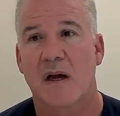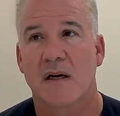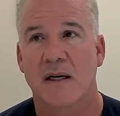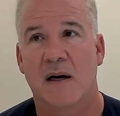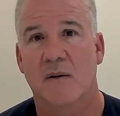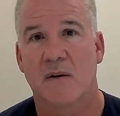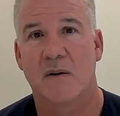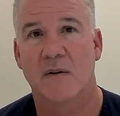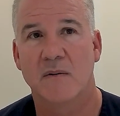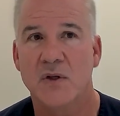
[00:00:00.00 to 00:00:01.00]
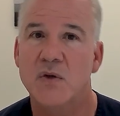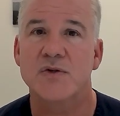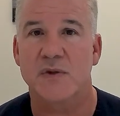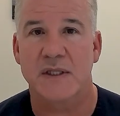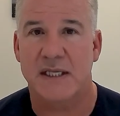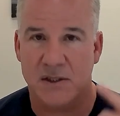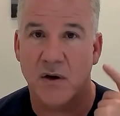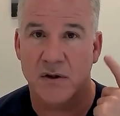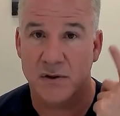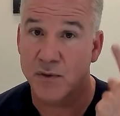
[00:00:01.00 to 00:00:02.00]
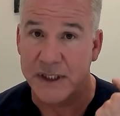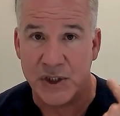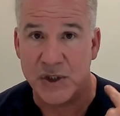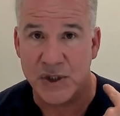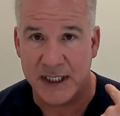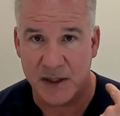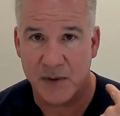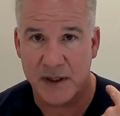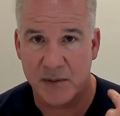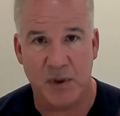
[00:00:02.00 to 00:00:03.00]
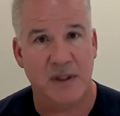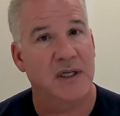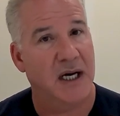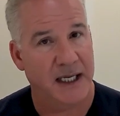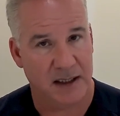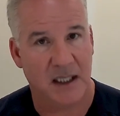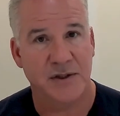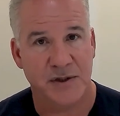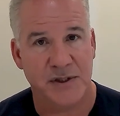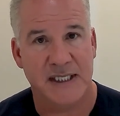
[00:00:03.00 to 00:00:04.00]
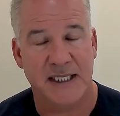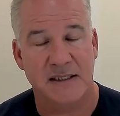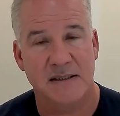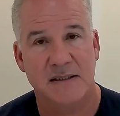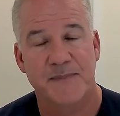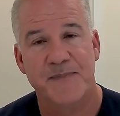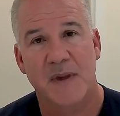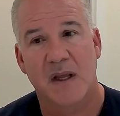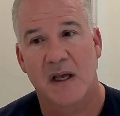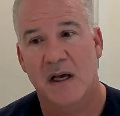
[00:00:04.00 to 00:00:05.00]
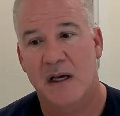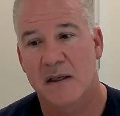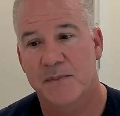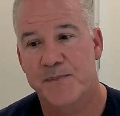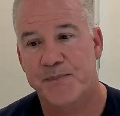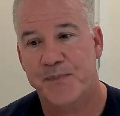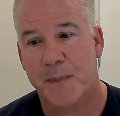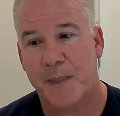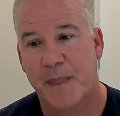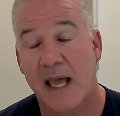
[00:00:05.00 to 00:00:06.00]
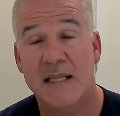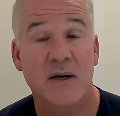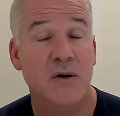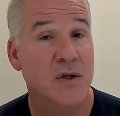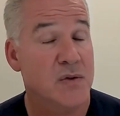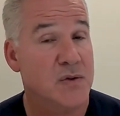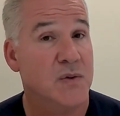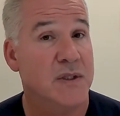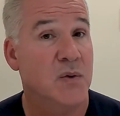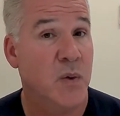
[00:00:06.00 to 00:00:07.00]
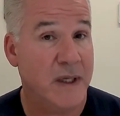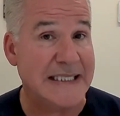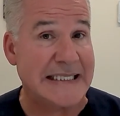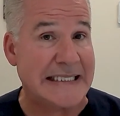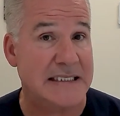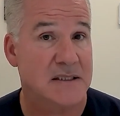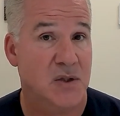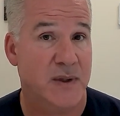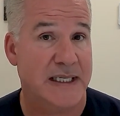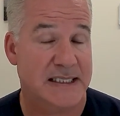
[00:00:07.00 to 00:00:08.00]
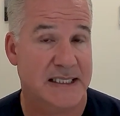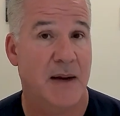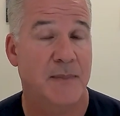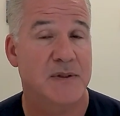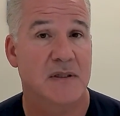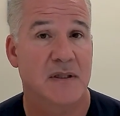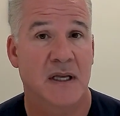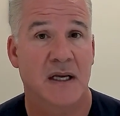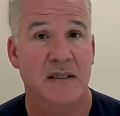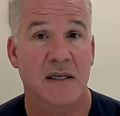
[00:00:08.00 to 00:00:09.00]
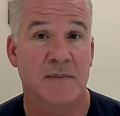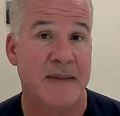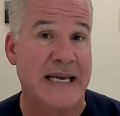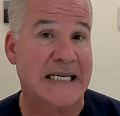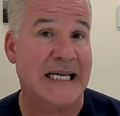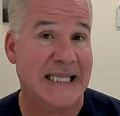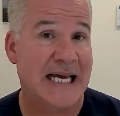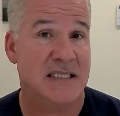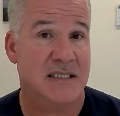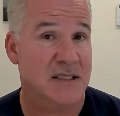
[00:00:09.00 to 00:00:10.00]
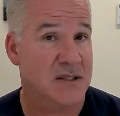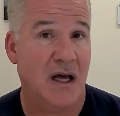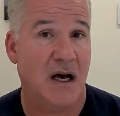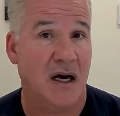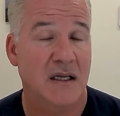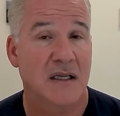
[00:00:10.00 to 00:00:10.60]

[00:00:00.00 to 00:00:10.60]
Now, usually that scar is really good anyway, but I understand. And they're usually willing to accept that it may not last as long.